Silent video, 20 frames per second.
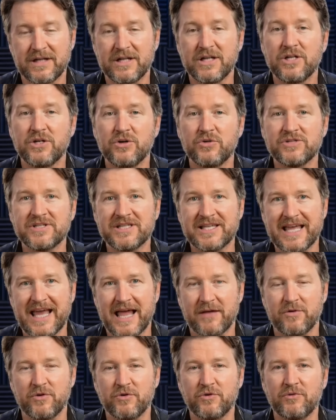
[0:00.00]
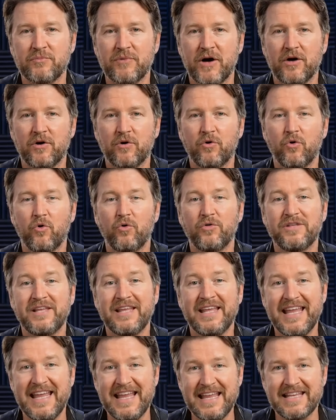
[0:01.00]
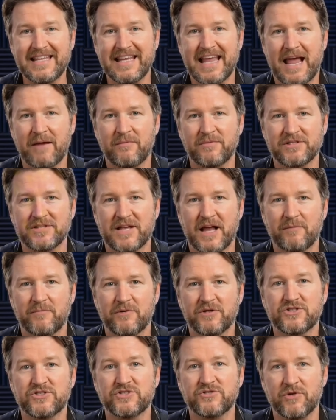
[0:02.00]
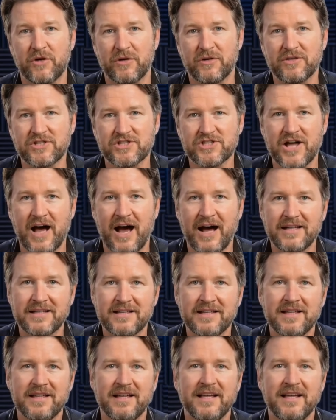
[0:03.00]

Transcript: Use a camera remote or the in-camera timer to trigger the shot.